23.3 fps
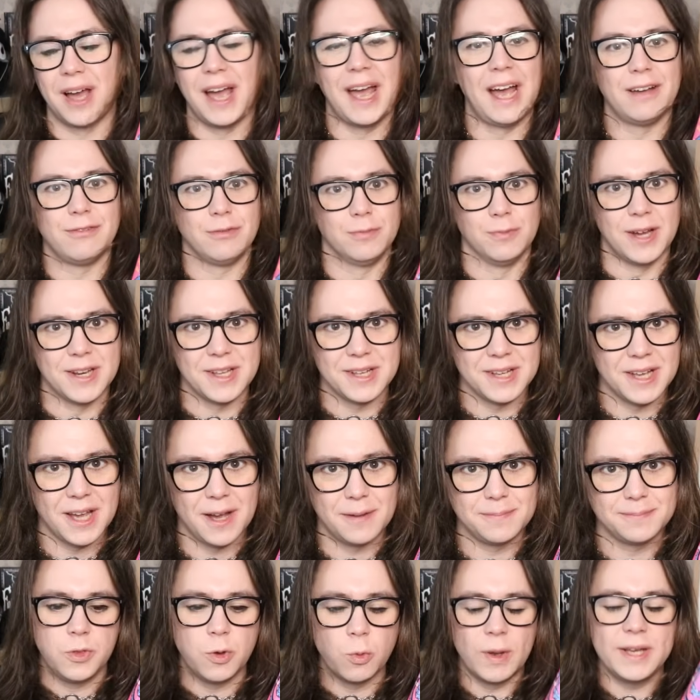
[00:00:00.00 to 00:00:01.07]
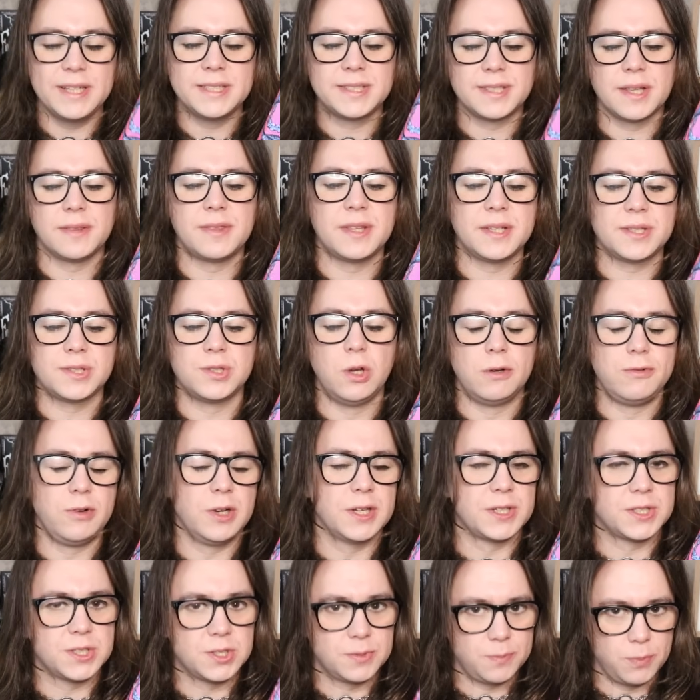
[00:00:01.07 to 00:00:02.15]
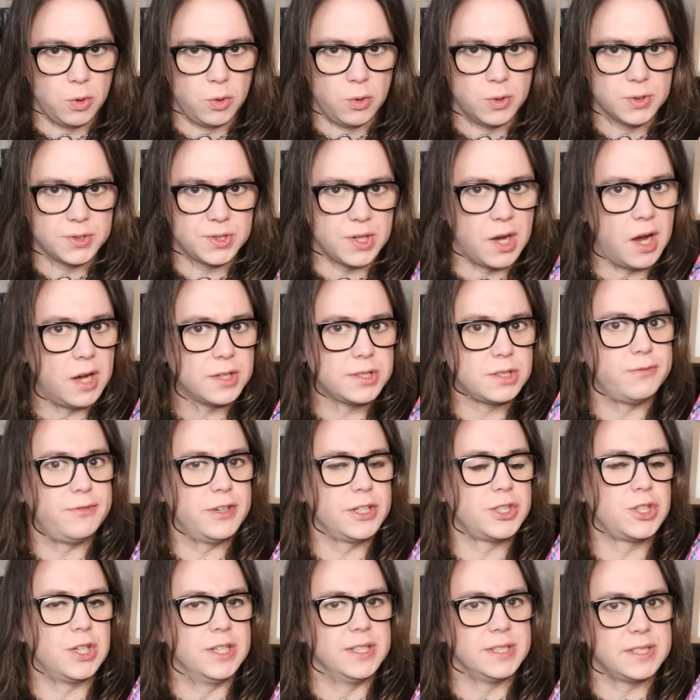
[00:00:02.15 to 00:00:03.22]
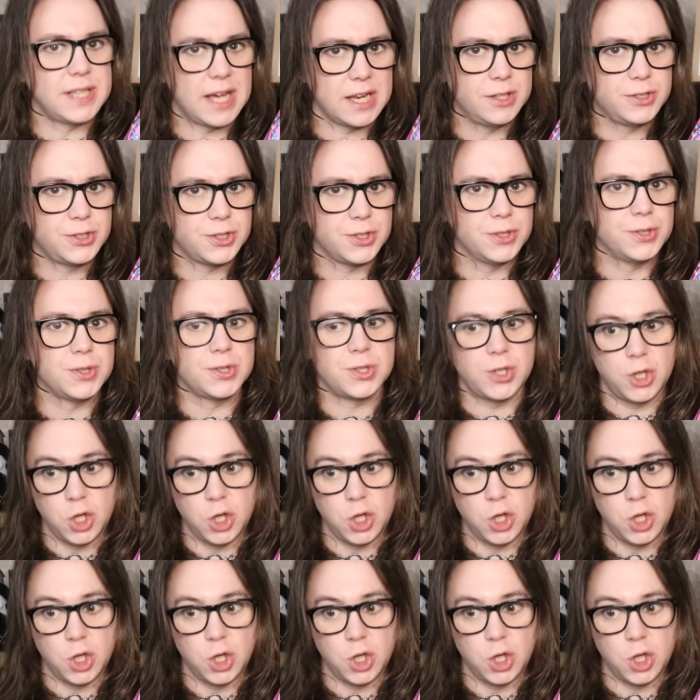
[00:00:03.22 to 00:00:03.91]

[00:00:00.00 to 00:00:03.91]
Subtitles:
I haven't read it yet. The ways that this novel explores artificial intelligence,